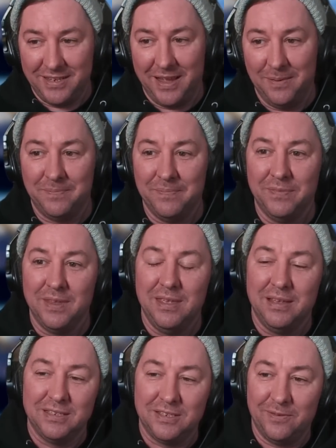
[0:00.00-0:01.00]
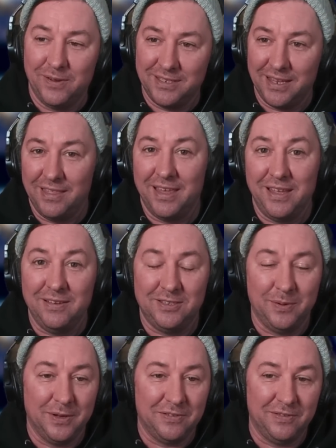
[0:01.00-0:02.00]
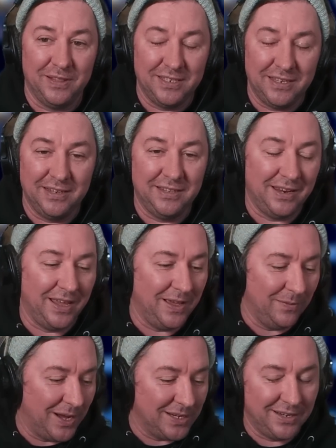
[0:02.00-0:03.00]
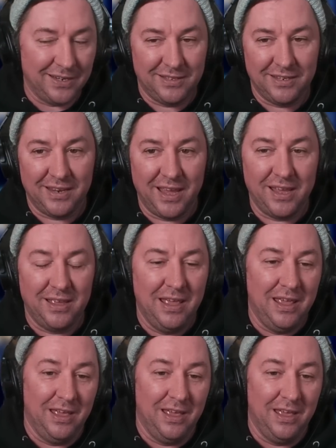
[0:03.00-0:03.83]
time. So I want to say thank you so much for listening today and watching today.